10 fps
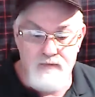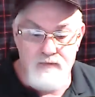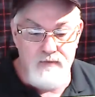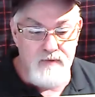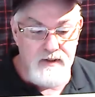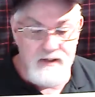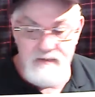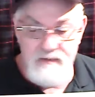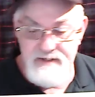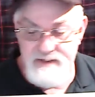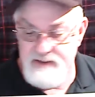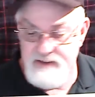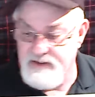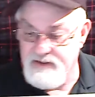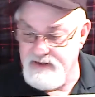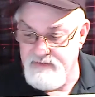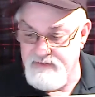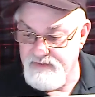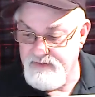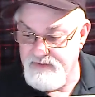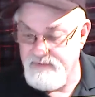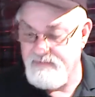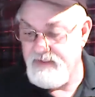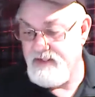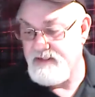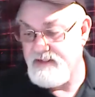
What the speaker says: What time is it there, dear folks? It's